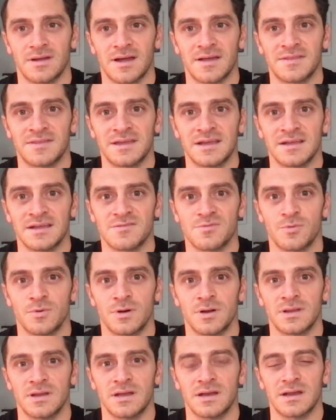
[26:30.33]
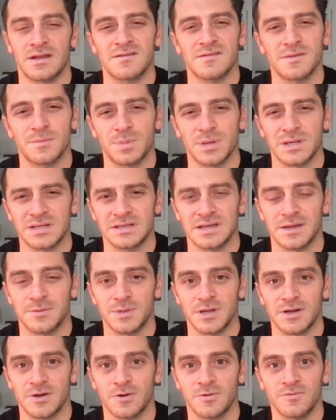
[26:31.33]
I think it's one that, as the
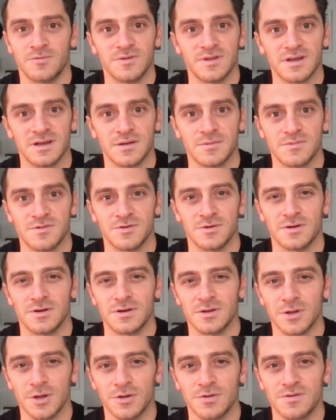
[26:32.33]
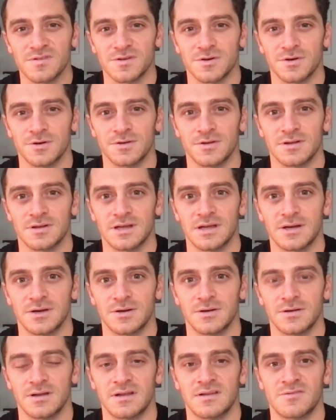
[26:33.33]
pandemic hopefully comes to a close sooner than later,
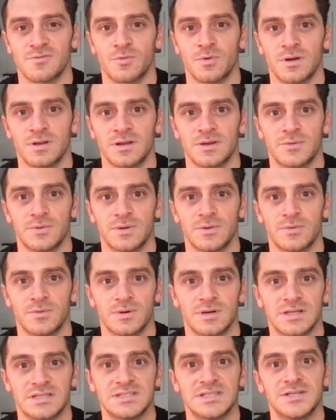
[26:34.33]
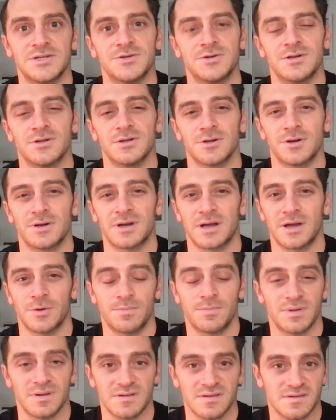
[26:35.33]
it's one that we will continue to learn
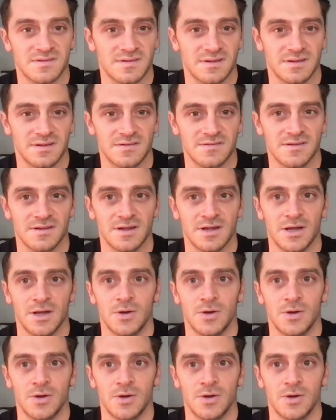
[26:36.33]
how businesses